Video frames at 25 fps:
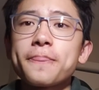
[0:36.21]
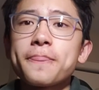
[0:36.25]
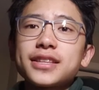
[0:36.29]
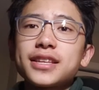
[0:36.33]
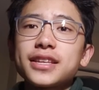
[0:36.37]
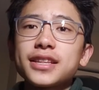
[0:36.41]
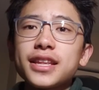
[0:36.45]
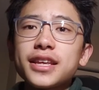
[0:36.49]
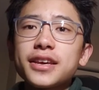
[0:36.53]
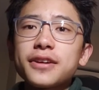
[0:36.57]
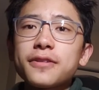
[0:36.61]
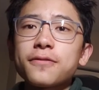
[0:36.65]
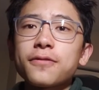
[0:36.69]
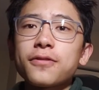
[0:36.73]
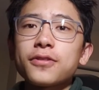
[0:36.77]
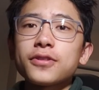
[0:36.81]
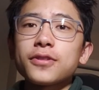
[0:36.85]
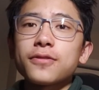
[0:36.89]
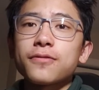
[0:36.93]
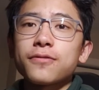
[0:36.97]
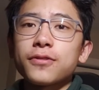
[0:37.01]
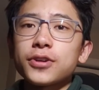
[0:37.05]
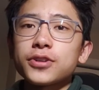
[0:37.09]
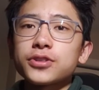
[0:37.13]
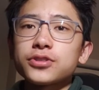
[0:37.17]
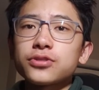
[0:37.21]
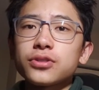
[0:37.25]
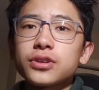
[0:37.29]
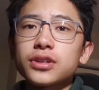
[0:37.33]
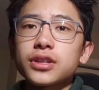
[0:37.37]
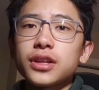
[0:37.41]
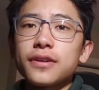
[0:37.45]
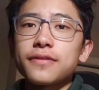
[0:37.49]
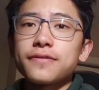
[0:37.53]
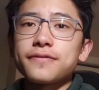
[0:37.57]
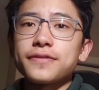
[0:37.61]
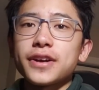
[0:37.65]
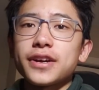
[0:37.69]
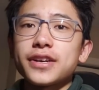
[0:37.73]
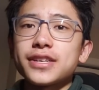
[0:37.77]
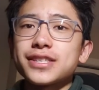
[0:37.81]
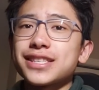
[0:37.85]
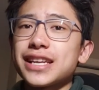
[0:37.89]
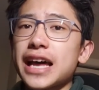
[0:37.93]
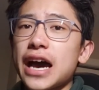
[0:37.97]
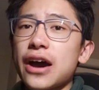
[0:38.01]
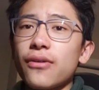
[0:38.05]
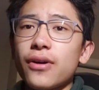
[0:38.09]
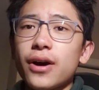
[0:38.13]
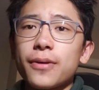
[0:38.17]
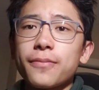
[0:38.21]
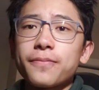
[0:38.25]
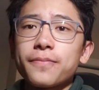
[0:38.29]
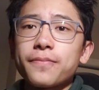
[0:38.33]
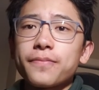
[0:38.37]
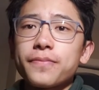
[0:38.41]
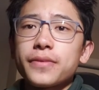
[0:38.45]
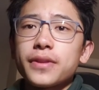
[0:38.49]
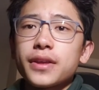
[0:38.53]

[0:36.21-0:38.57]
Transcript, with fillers: The link for the virtual club fair is now up.